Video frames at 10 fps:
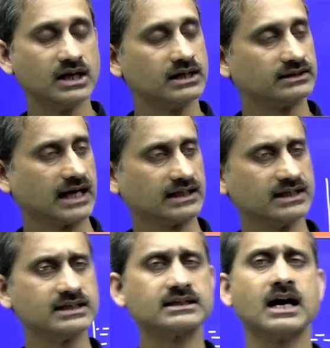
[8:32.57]
that
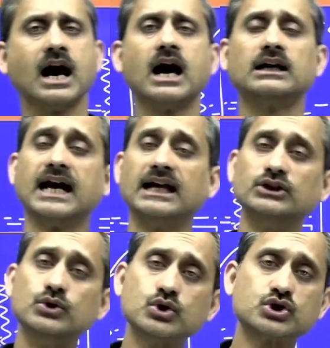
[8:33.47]
is a
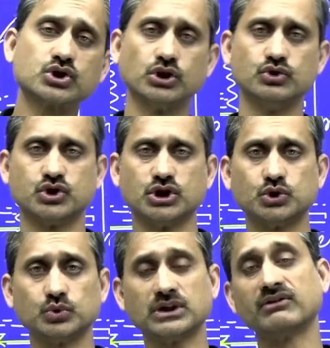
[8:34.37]
dilute solution,
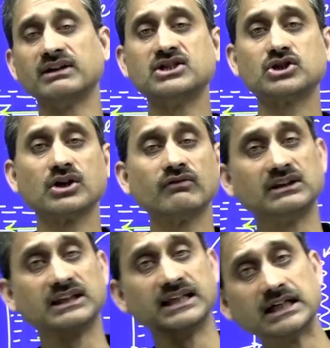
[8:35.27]
to the region
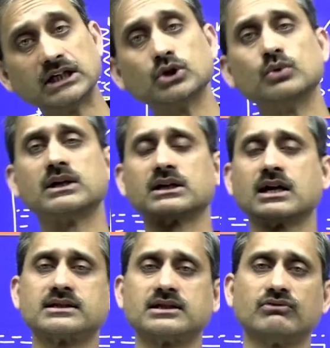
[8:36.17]
of their lower
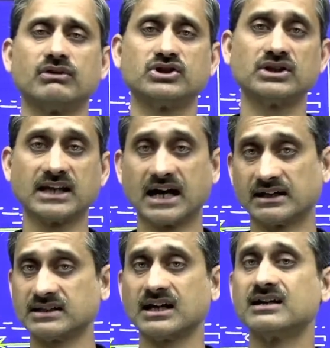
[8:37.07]
concentration, that
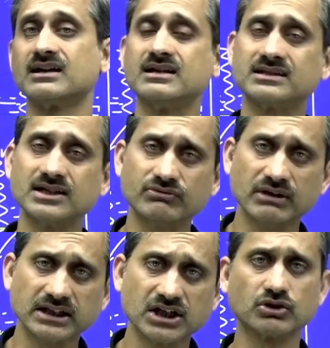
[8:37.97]
is a
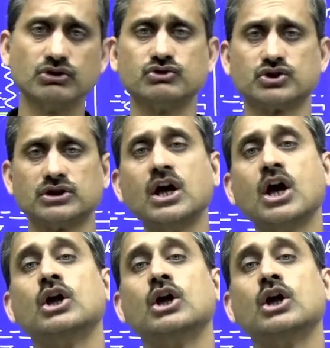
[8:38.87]
concentrated solution,